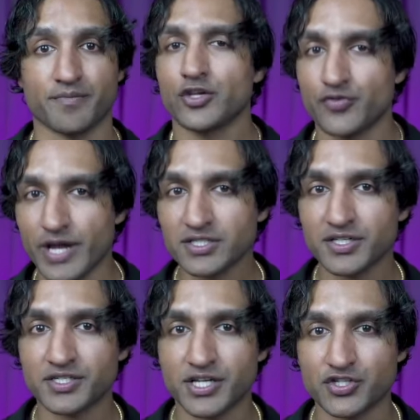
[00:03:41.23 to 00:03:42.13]
Your next
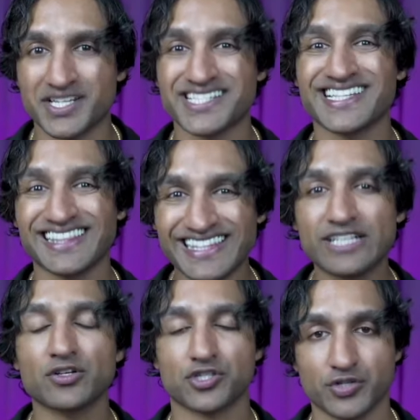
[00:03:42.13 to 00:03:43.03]
decision is the
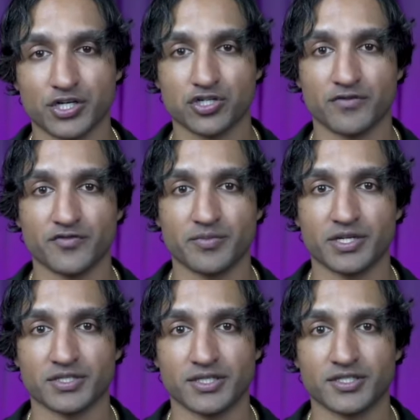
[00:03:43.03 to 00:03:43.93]
legal structure of your
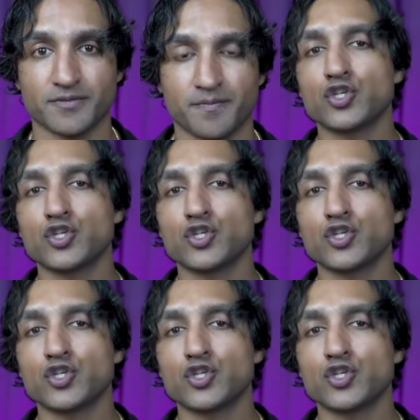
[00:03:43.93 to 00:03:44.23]
business.